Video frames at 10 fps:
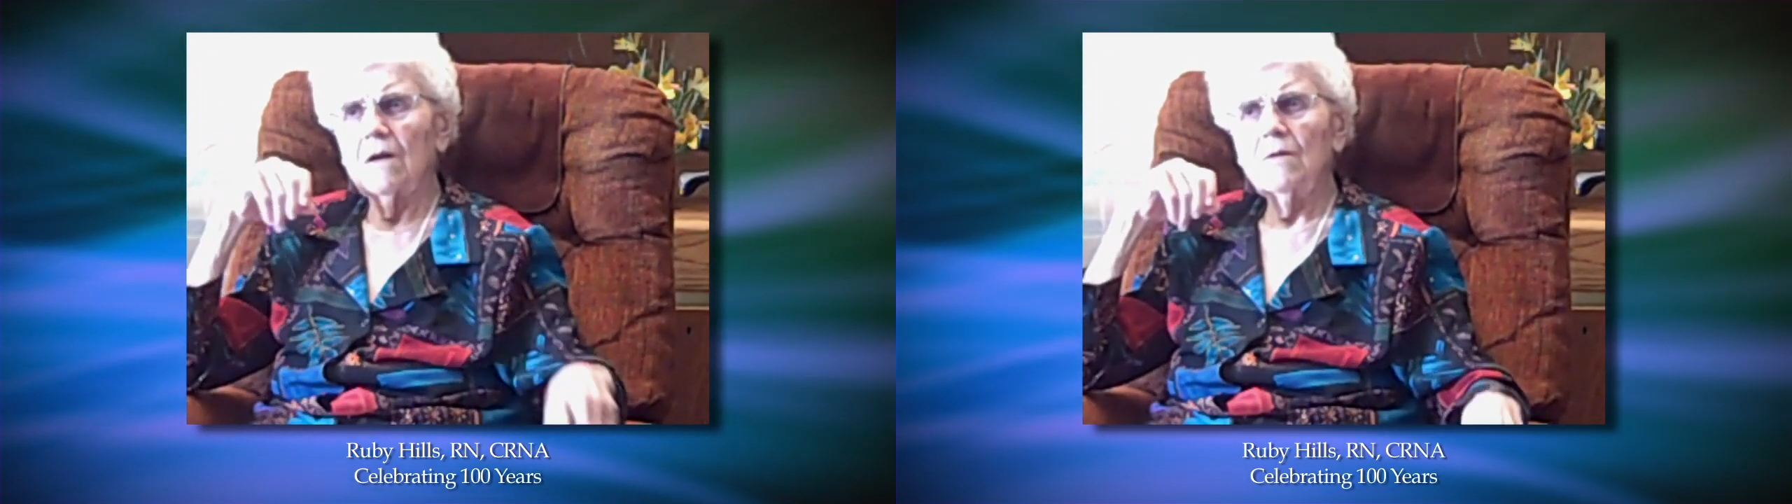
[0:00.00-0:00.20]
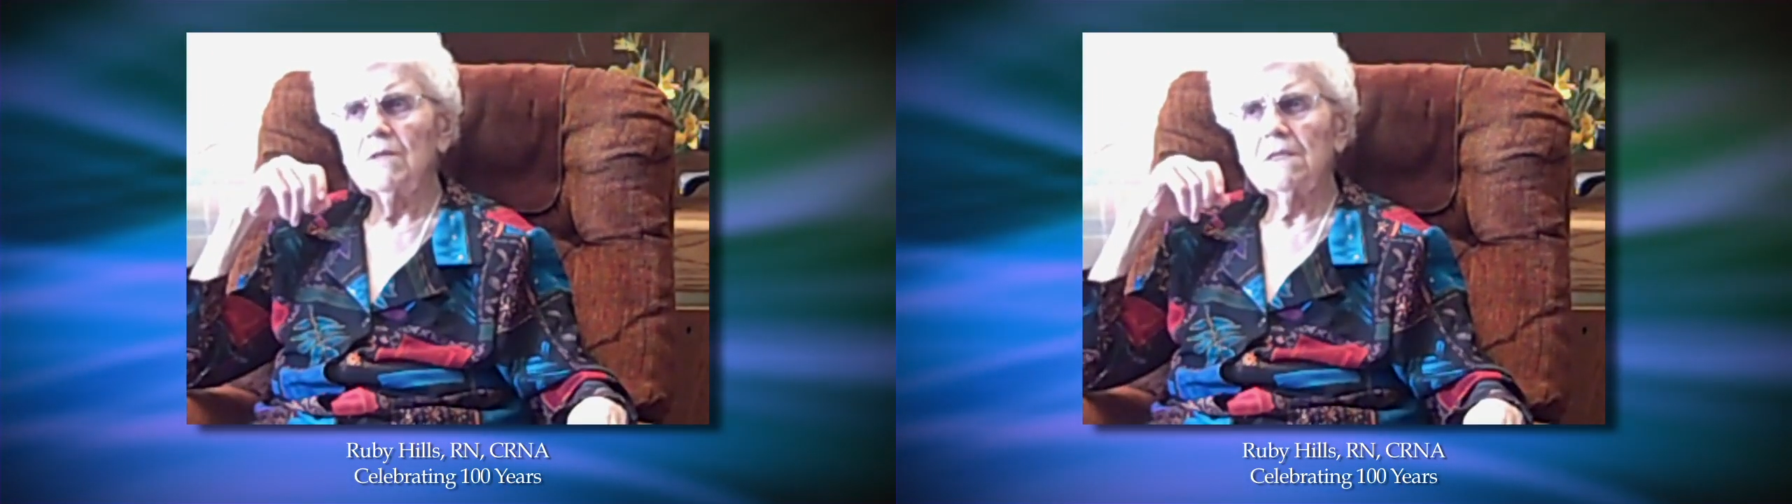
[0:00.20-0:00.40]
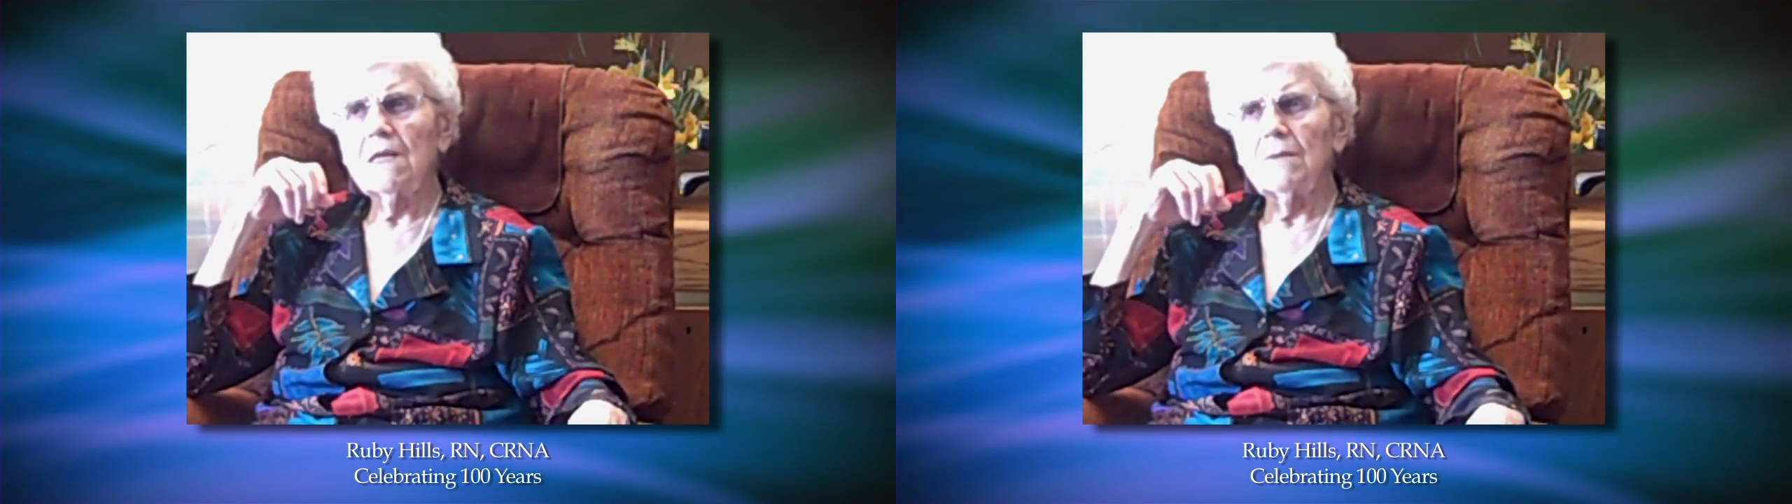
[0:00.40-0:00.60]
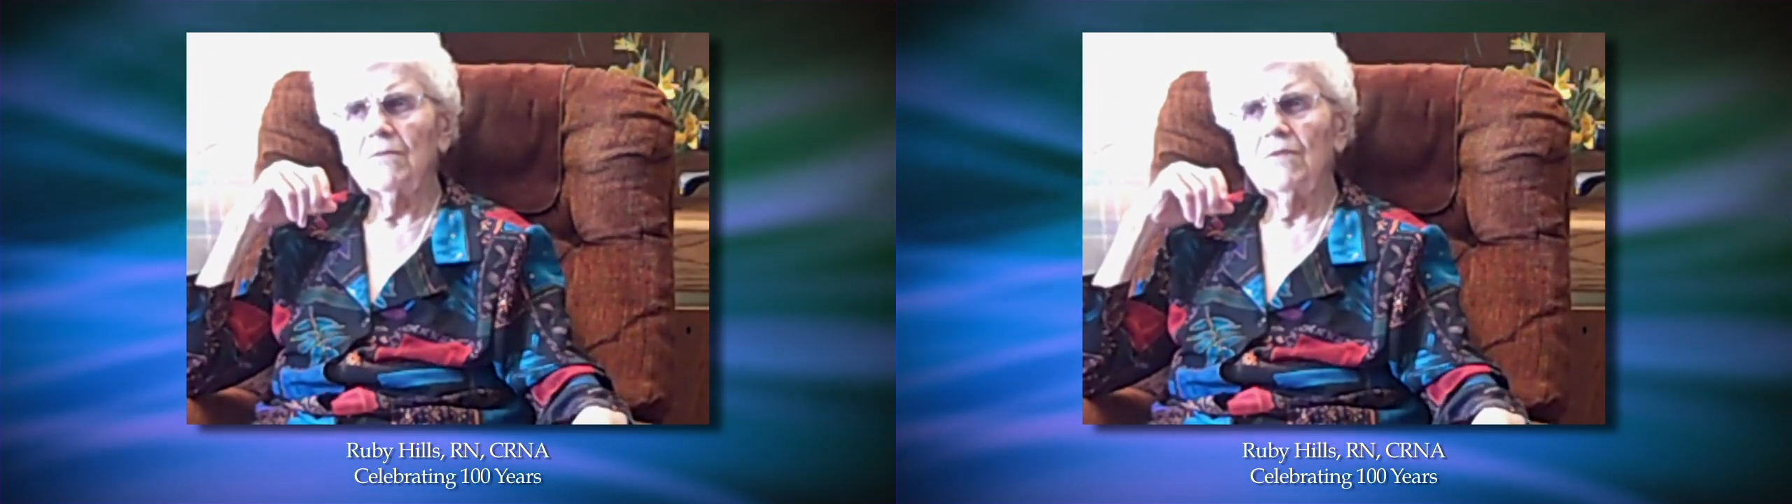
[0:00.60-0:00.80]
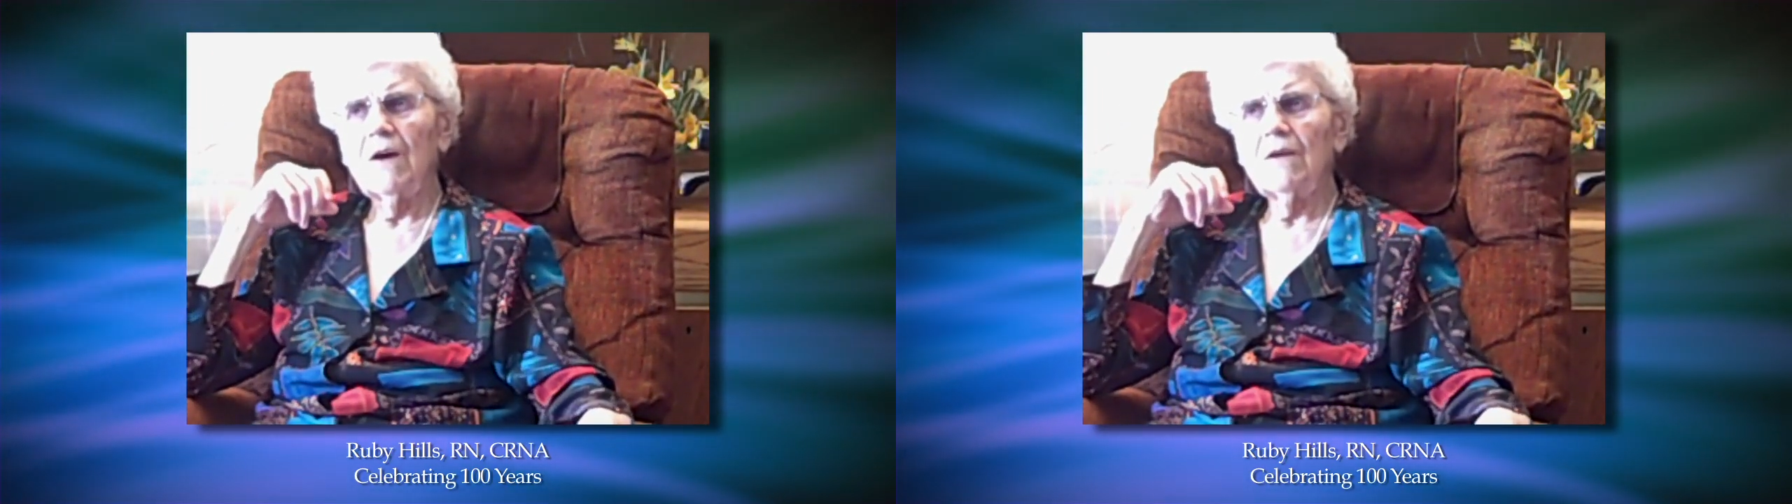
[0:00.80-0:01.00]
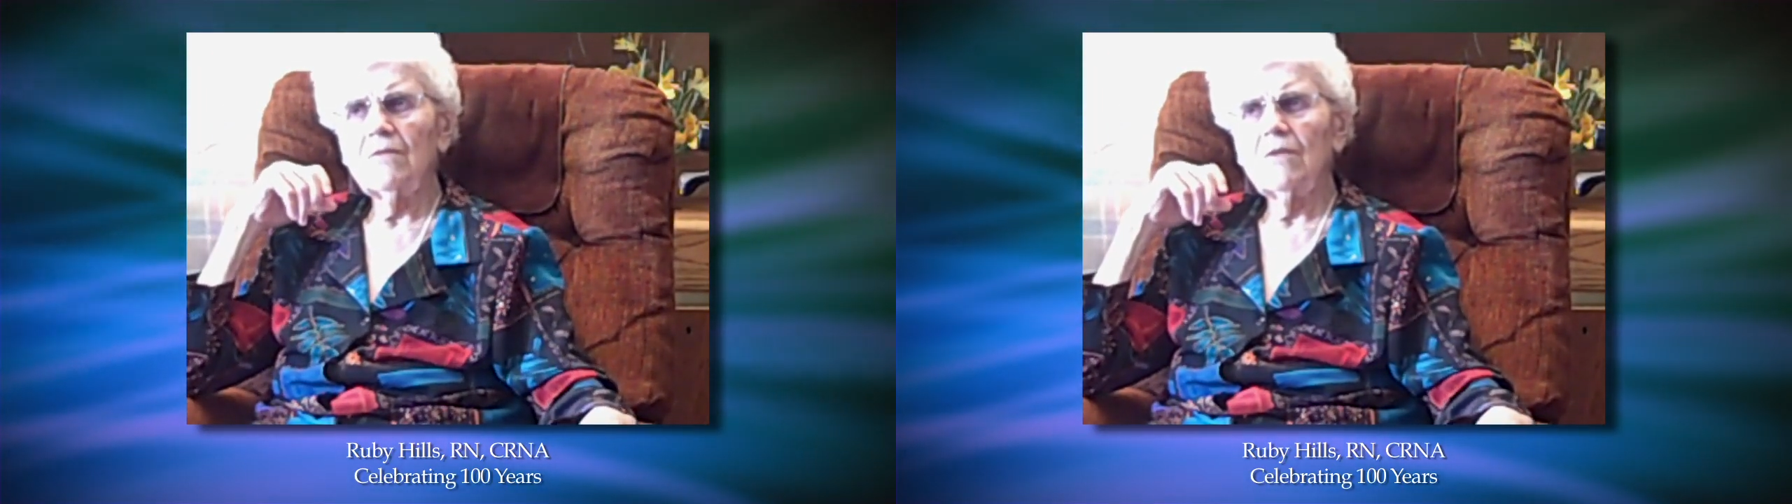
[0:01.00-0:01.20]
It always came 5